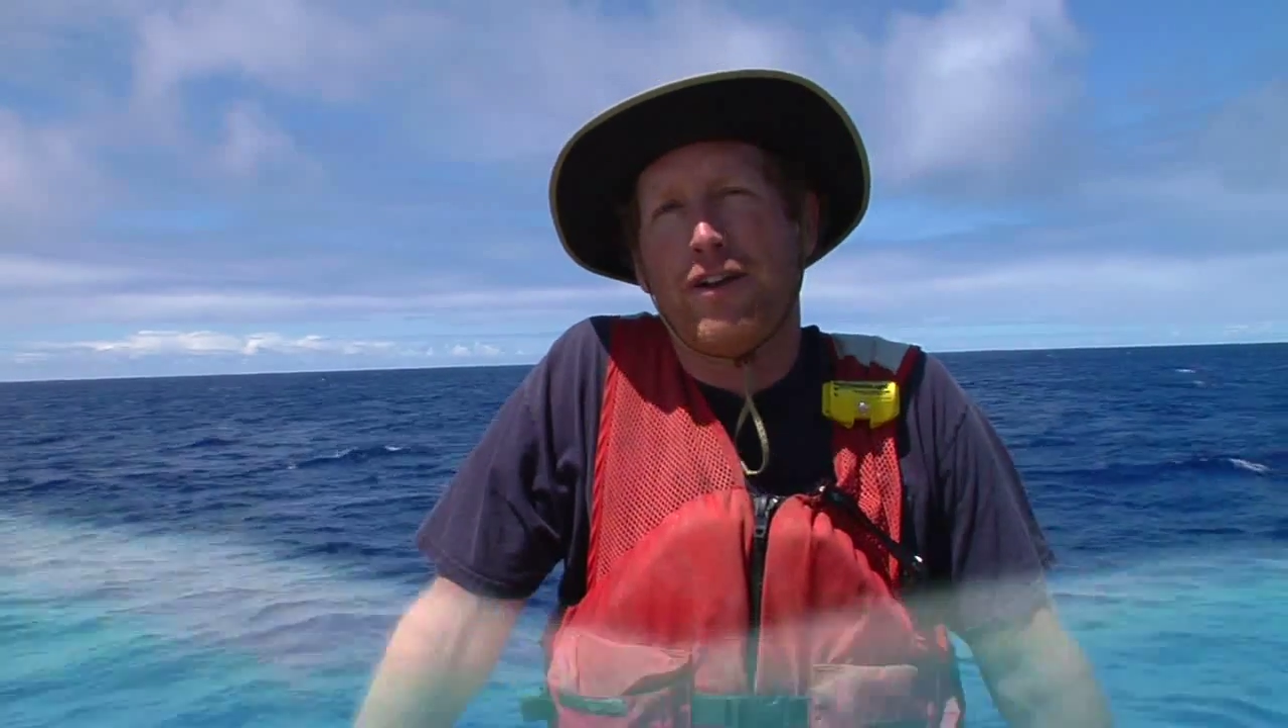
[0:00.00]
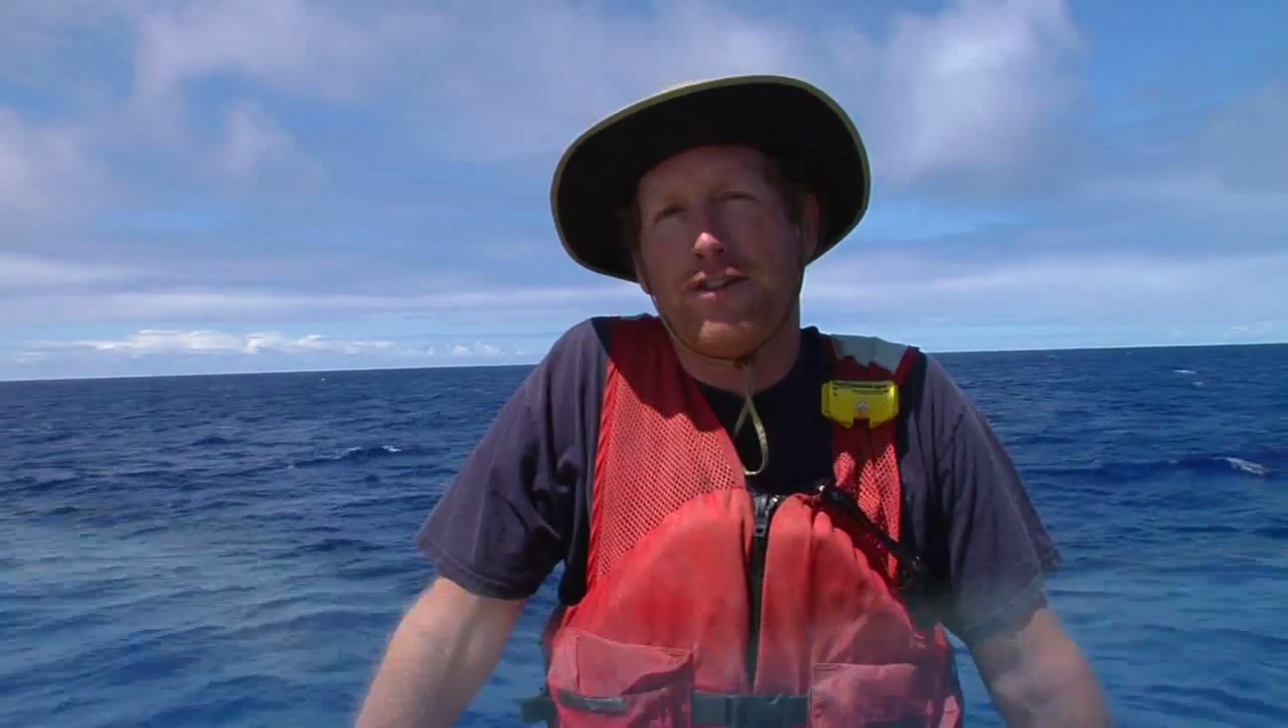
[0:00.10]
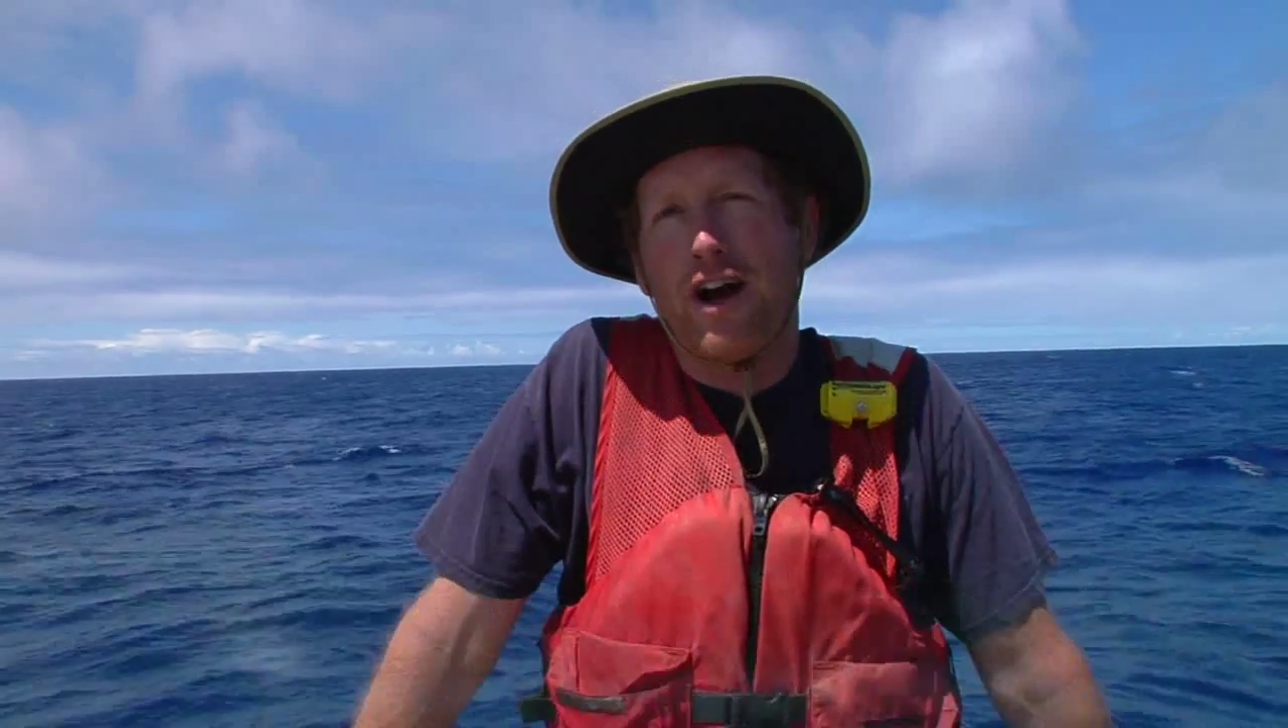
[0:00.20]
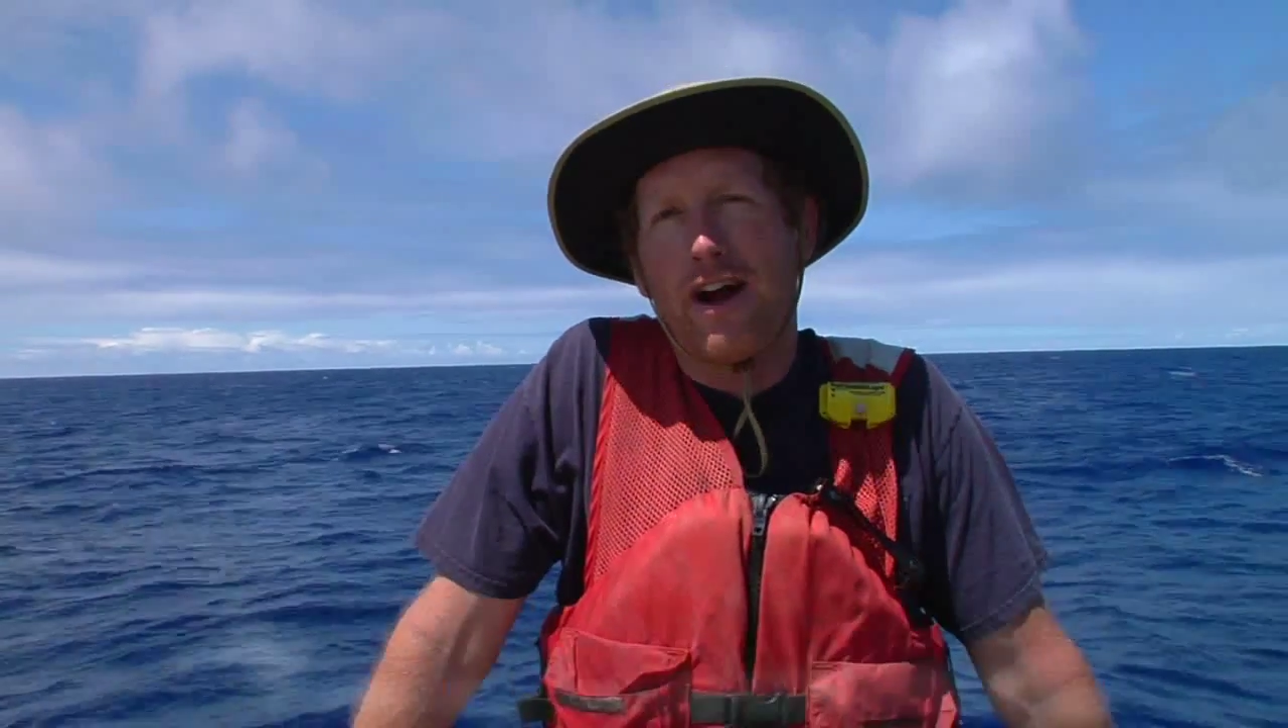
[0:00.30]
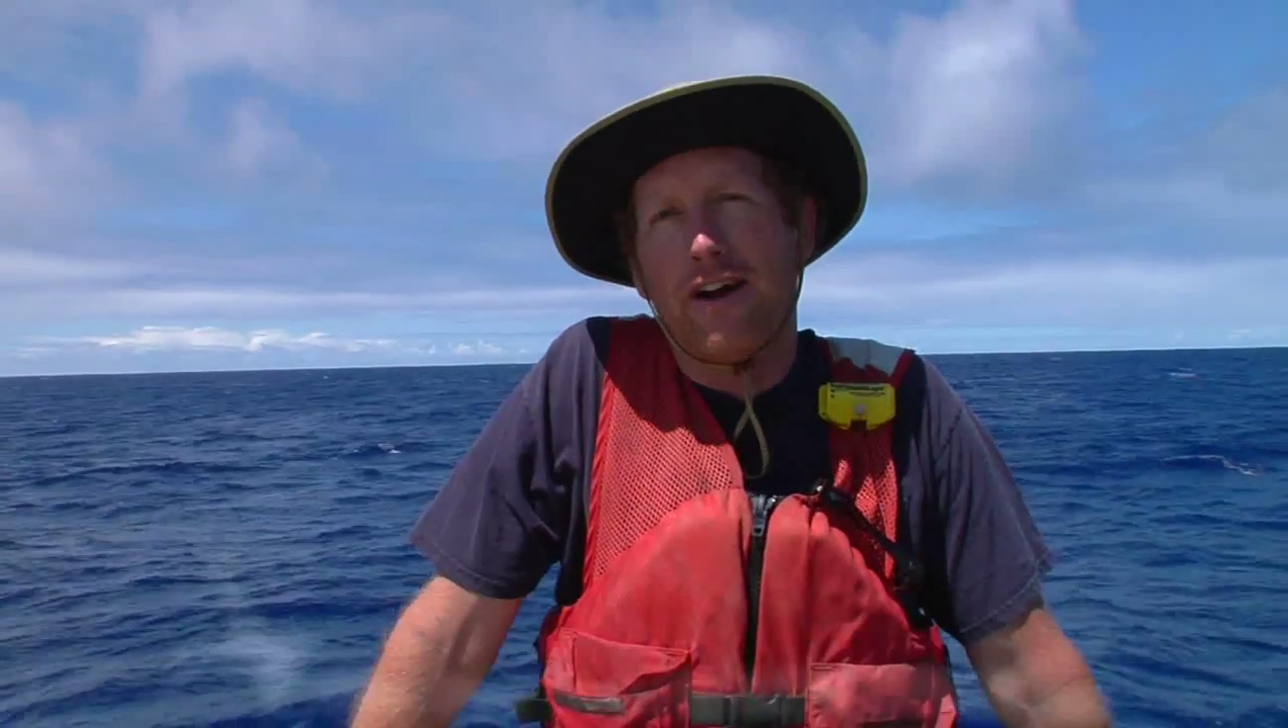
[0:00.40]
the
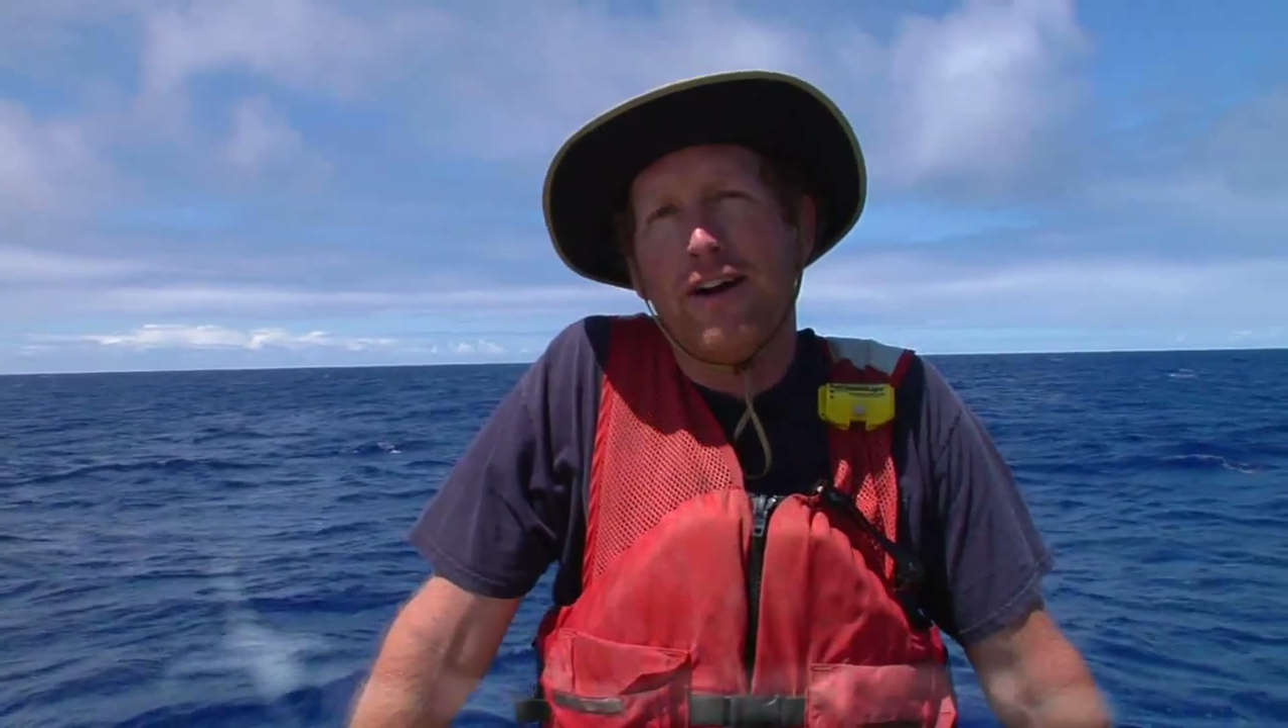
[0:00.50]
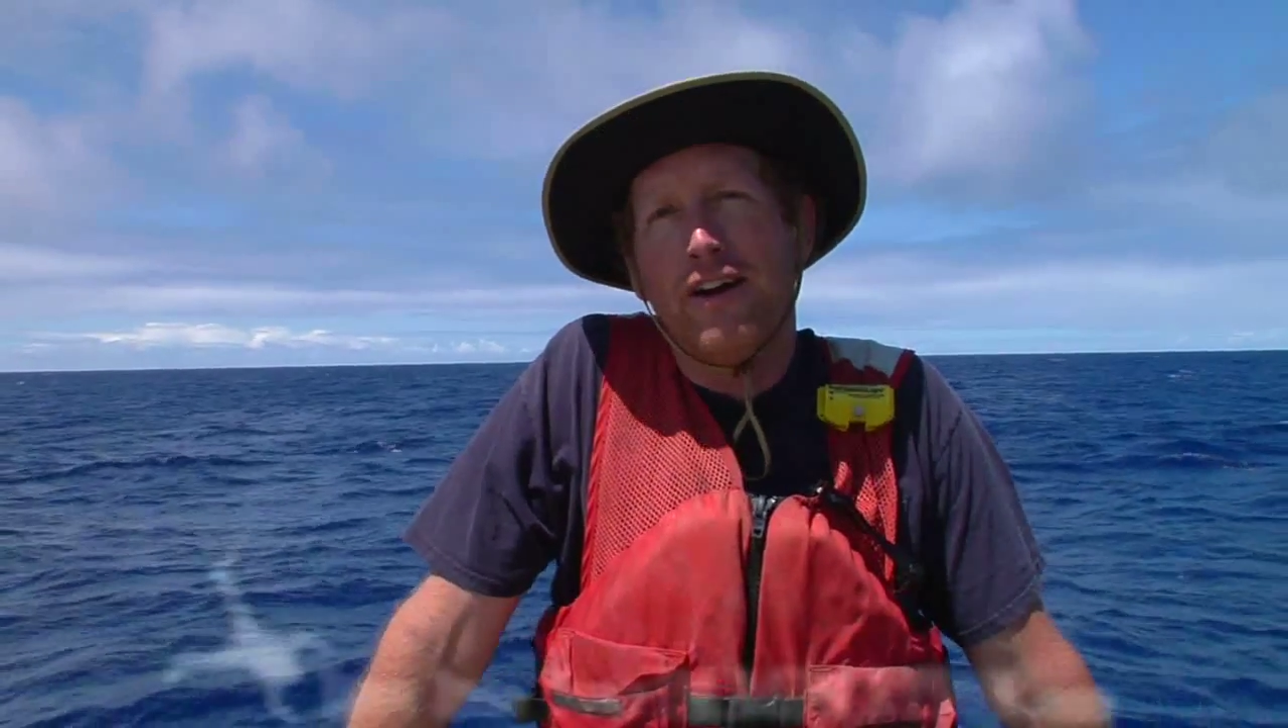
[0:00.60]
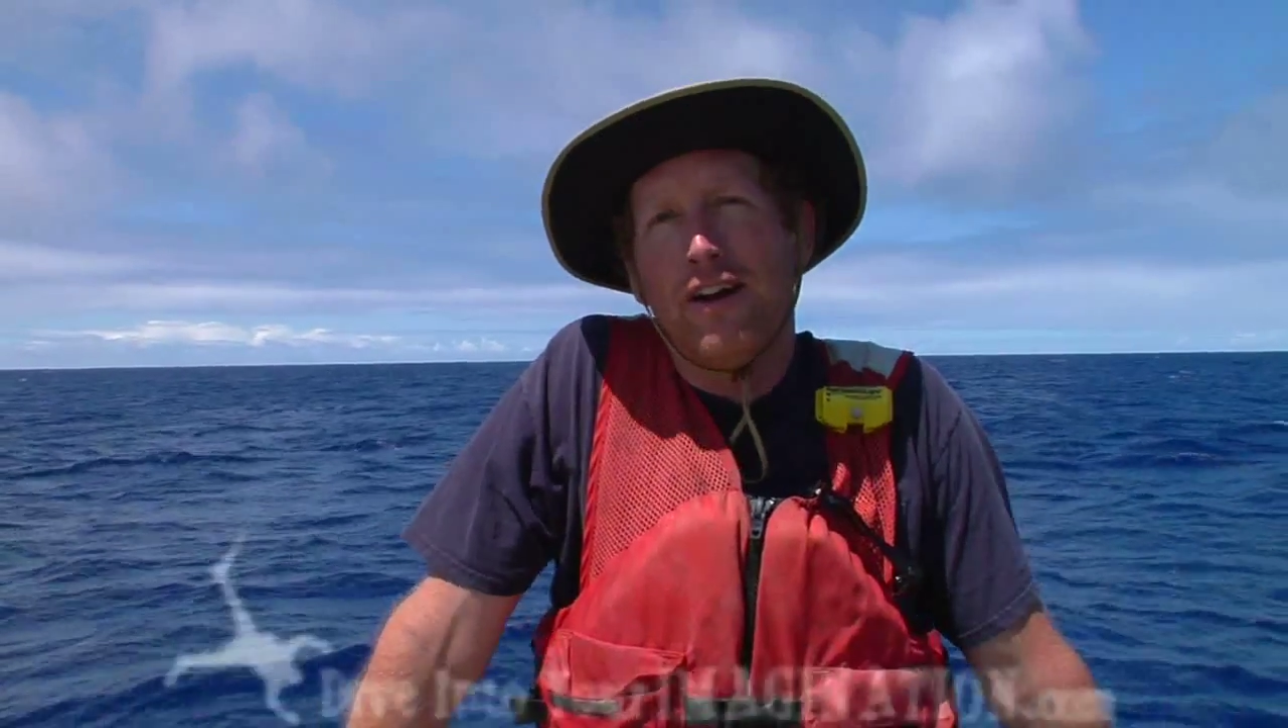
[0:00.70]
gyre.